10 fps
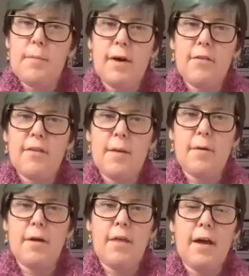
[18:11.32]
much,
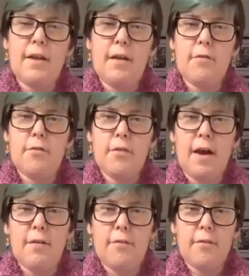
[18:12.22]
Emma. That is
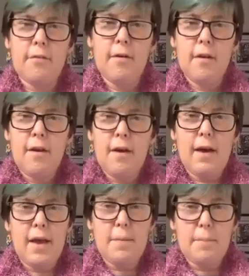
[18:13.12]
such
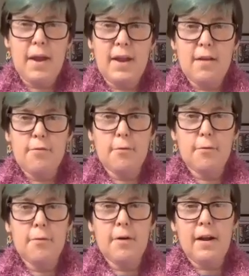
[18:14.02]
a
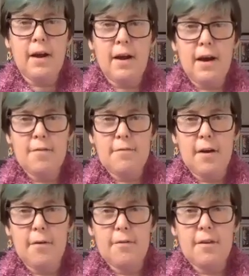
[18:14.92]
meaningful and
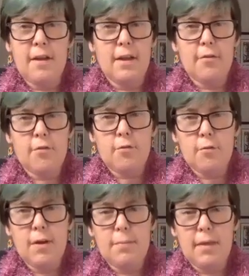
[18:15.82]
heartfelt and
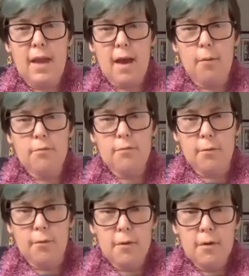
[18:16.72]
extremely
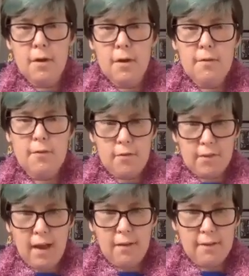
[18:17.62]
helpful
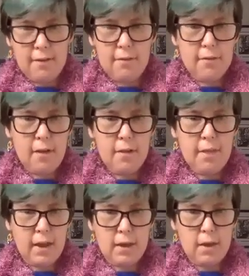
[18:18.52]
discussion. So
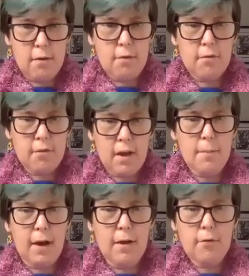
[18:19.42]
thank you so
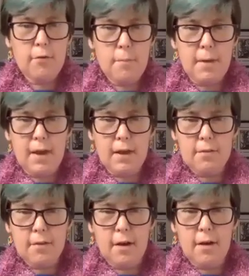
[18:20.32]
much for being
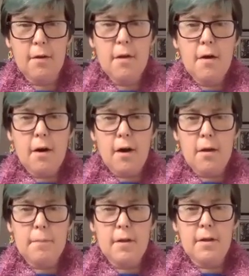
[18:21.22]
so
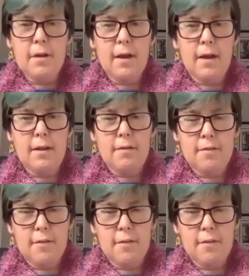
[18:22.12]
open and,